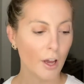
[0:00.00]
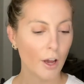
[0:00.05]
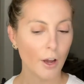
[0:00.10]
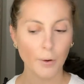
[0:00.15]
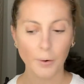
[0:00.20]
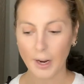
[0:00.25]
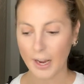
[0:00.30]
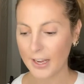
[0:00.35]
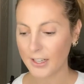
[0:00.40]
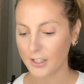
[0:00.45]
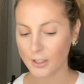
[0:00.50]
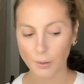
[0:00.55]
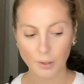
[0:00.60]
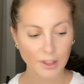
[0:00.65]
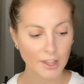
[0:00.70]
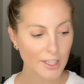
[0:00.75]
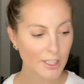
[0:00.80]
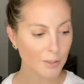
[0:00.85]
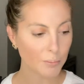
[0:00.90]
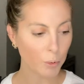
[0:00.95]
Okay, so
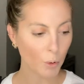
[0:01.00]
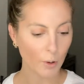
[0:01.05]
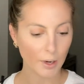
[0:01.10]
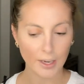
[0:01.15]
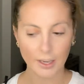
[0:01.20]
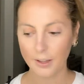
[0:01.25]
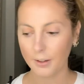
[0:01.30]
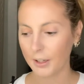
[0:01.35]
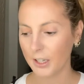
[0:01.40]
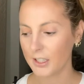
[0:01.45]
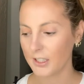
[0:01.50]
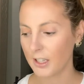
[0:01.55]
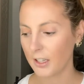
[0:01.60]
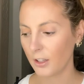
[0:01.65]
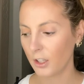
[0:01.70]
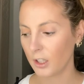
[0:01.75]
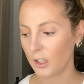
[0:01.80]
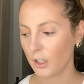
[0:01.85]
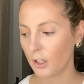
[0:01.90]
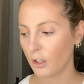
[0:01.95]
at this point, because I
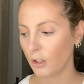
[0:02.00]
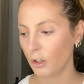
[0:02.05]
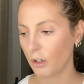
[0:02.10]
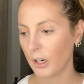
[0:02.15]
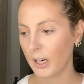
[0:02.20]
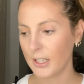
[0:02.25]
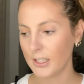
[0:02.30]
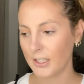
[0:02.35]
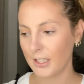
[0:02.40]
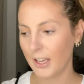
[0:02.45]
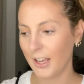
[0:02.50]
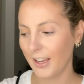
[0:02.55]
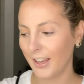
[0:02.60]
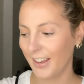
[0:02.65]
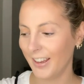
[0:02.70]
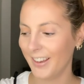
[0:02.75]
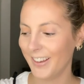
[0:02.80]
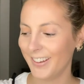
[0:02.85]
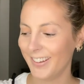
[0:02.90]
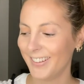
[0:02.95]
look a little
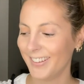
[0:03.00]
crazy,